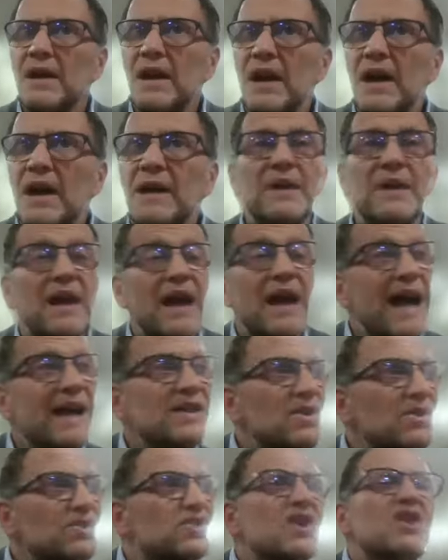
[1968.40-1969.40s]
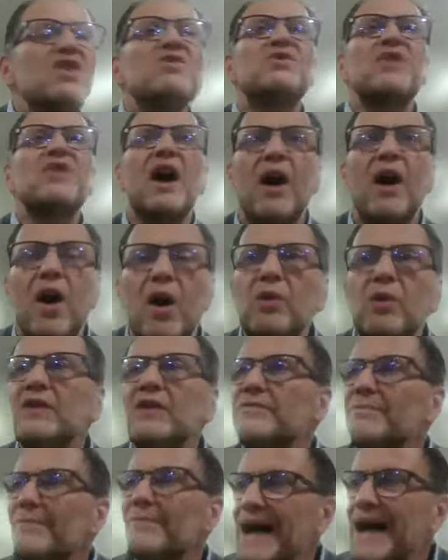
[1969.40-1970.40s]
um, and you do the whole
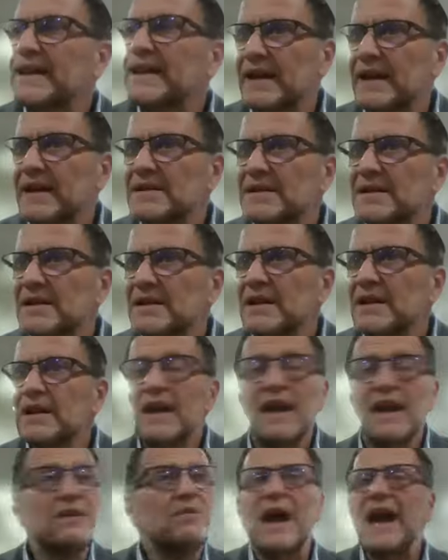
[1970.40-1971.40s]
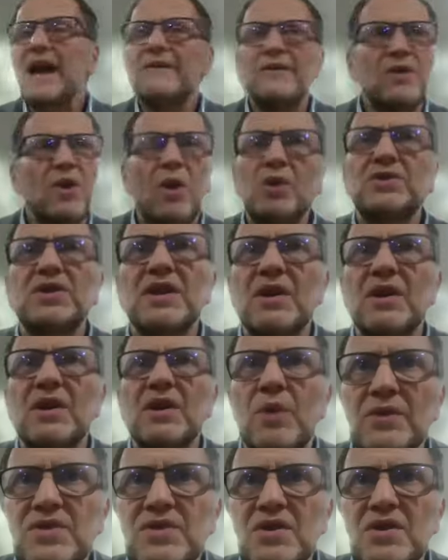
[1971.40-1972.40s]
of Magid in whatever order you
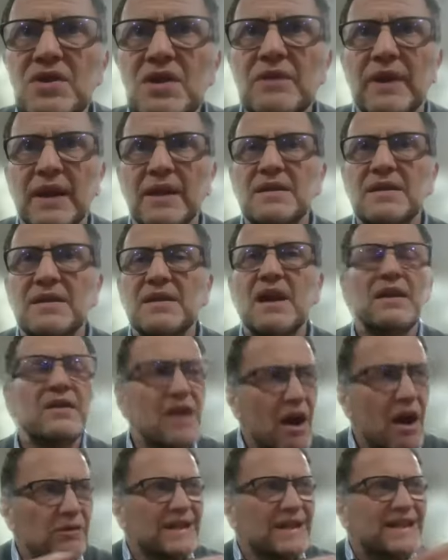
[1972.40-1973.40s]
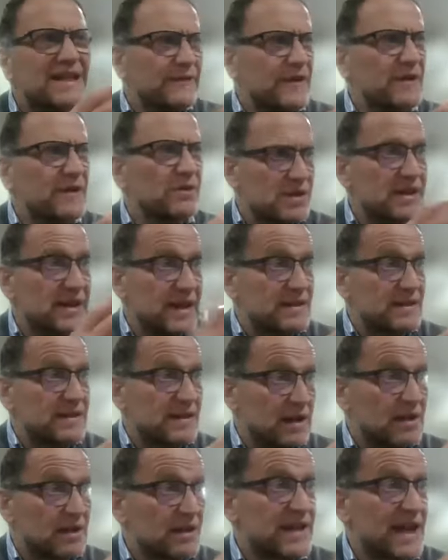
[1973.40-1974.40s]
want to do it. The only difficulty is
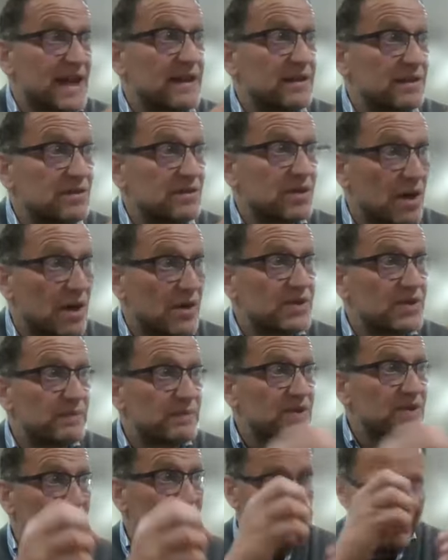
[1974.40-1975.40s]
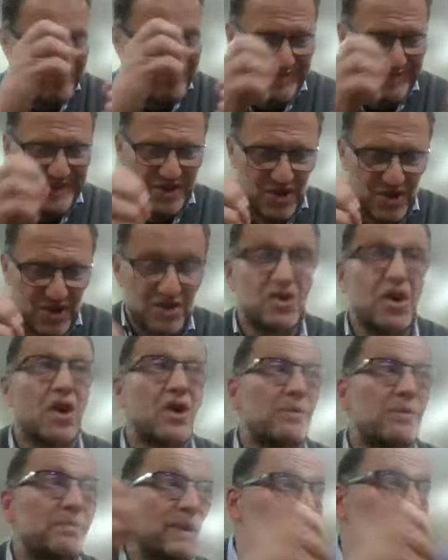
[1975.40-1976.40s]
the second Kos, which is which has got
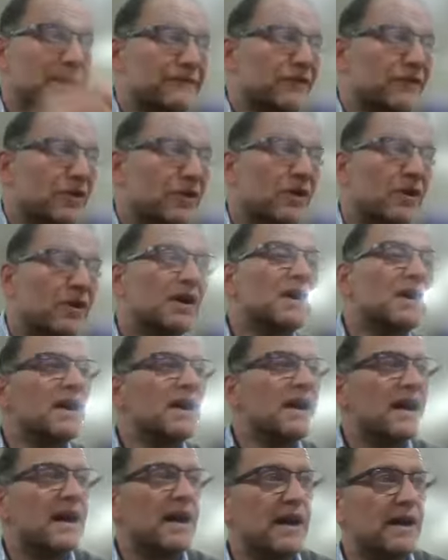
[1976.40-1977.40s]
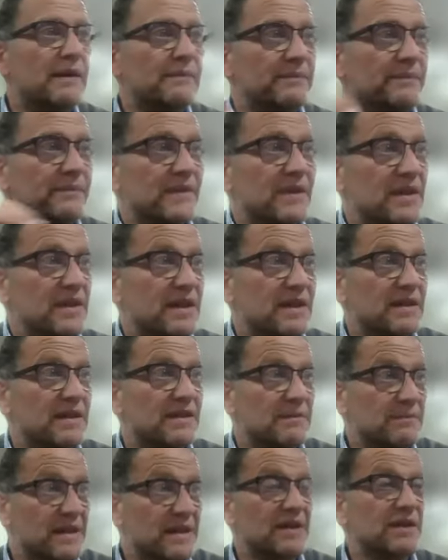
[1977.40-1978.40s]
to be before um, the,
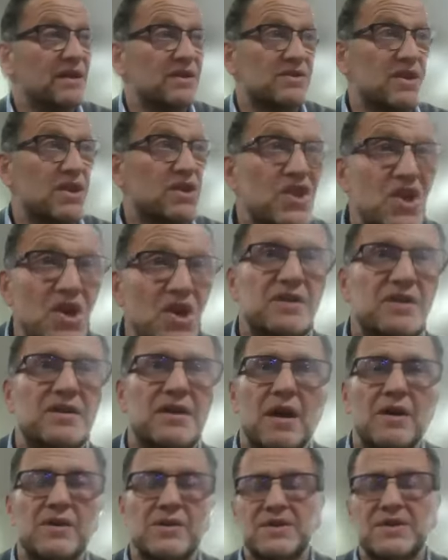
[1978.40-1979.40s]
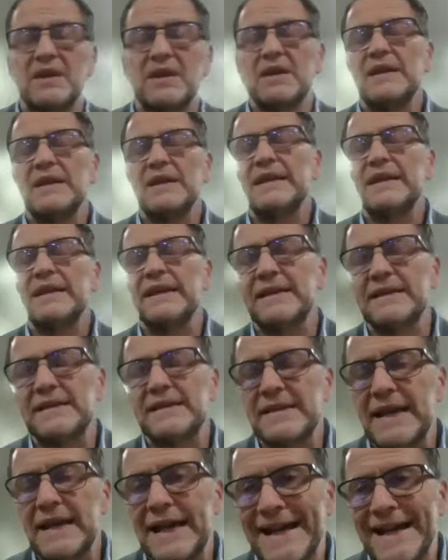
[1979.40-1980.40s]
the meal, because the third Kos
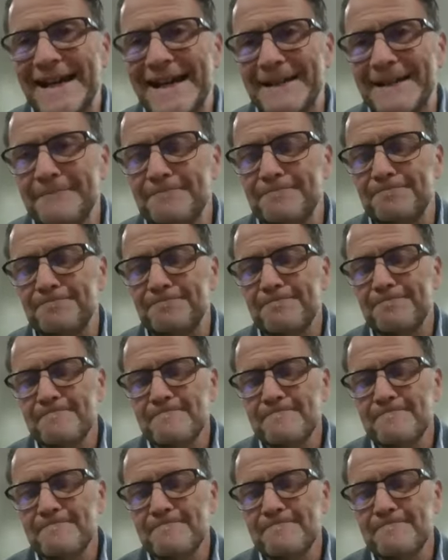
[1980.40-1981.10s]
is um,